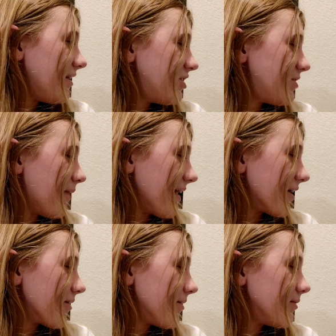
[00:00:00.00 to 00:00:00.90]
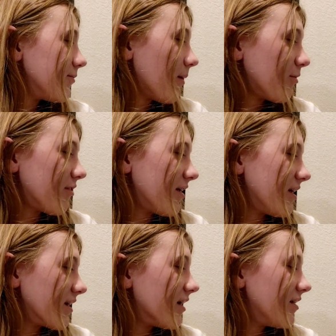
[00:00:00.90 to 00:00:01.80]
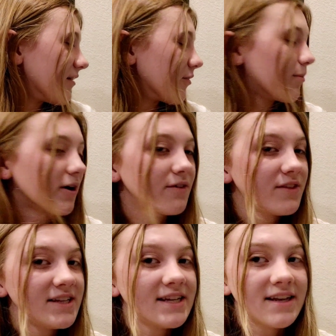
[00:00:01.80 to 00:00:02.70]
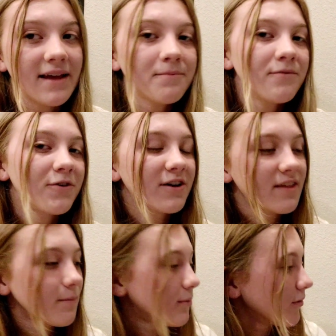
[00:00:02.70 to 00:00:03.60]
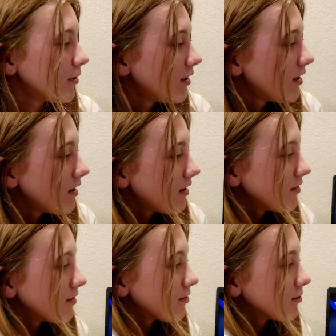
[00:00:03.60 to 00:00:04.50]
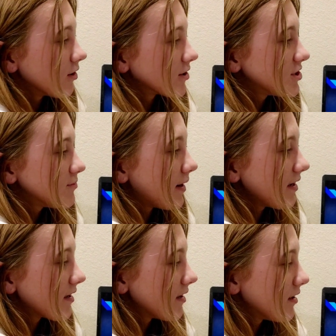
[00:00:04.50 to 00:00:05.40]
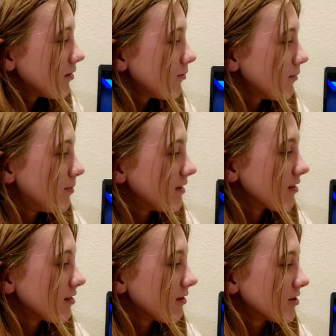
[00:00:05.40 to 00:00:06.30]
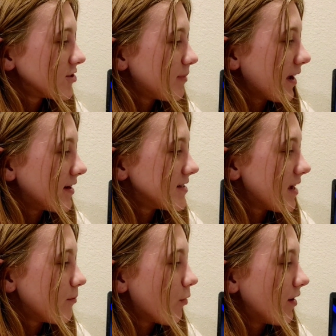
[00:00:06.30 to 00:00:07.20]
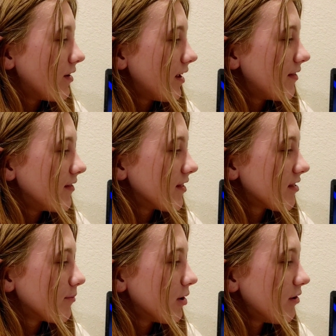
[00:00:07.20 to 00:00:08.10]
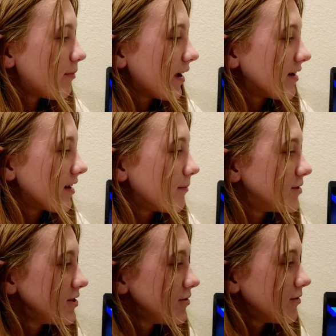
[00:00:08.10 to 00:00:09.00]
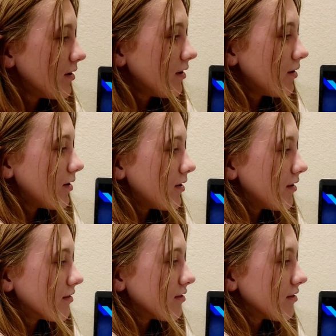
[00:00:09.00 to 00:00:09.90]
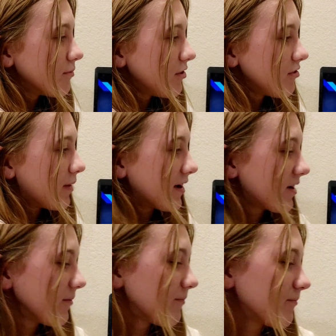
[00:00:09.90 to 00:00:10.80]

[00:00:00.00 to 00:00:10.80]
each spike representing a different part of the DNA. For example, this large spike would be this large band, M1, and then this small band, M2, is the small spike.